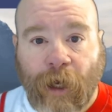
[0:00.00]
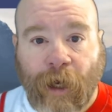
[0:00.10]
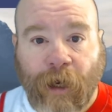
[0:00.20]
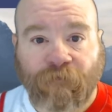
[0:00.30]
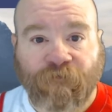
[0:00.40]

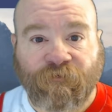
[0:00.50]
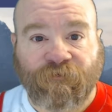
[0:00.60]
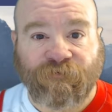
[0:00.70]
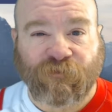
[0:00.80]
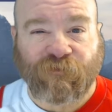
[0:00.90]
had
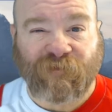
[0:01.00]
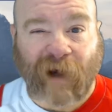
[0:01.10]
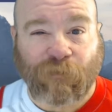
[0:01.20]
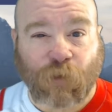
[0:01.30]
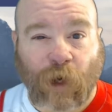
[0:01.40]

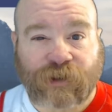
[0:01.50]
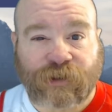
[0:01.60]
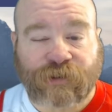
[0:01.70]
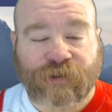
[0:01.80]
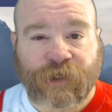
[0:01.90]
5
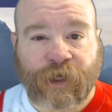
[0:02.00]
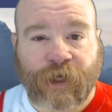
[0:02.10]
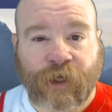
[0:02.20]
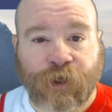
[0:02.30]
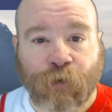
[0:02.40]
watches that
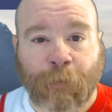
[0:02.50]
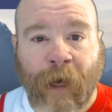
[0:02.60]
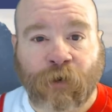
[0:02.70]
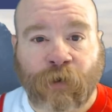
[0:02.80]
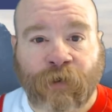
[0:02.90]
needed new
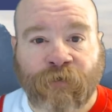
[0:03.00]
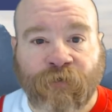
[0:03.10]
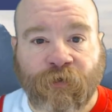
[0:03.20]
batteries,